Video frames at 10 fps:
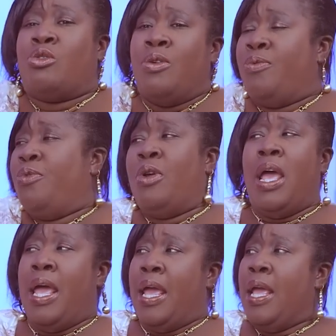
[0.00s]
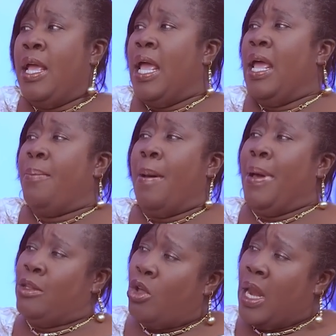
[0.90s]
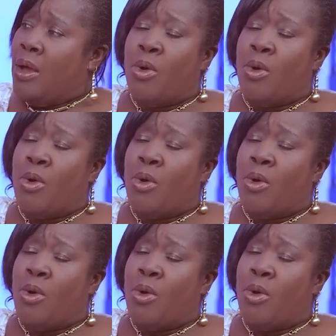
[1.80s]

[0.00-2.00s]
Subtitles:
with Mama Dollar.